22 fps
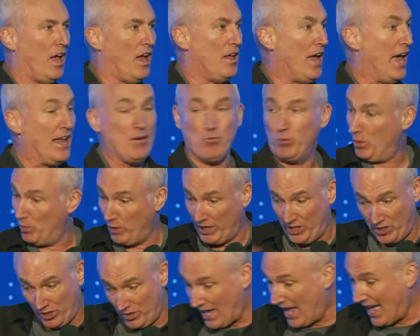And when we
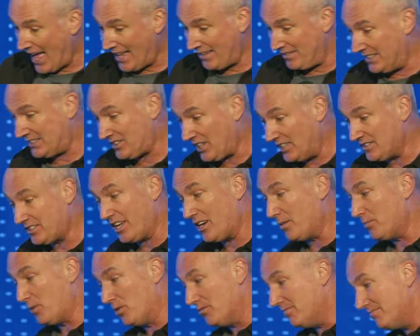do that, it's
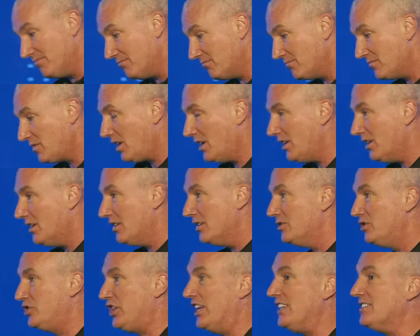untenable.
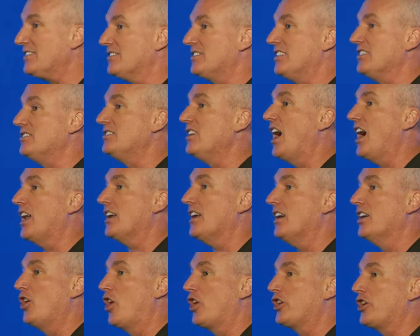Jesus is not
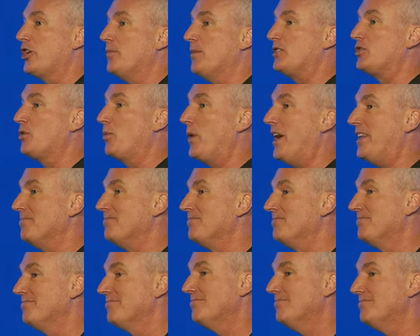an argument to win.
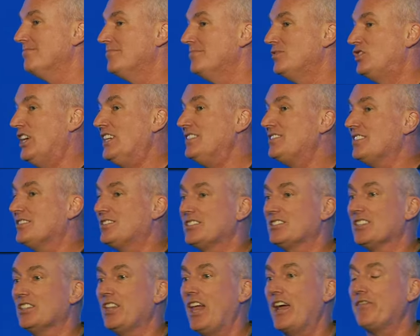Jesus
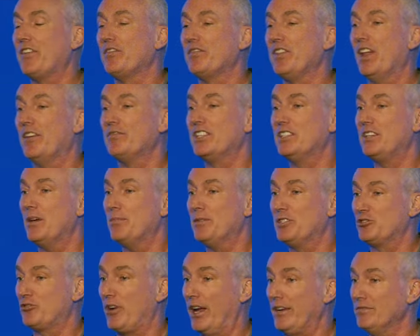is a life of love to
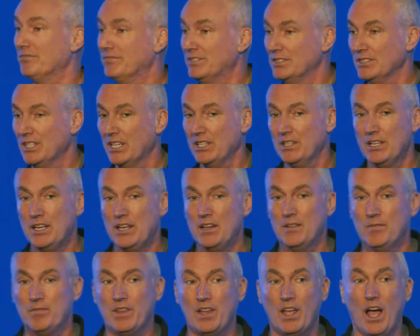demonstrate.
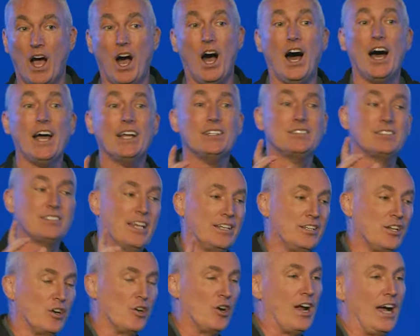I
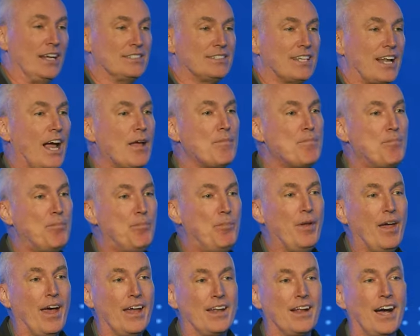said to her, I said, I
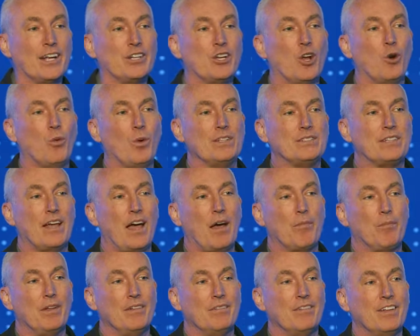bet I know what's
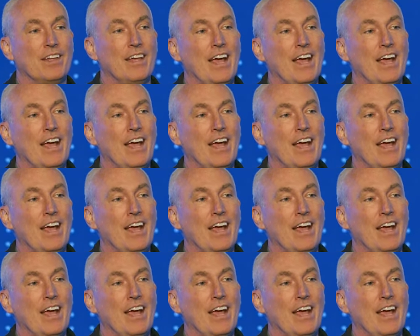happened.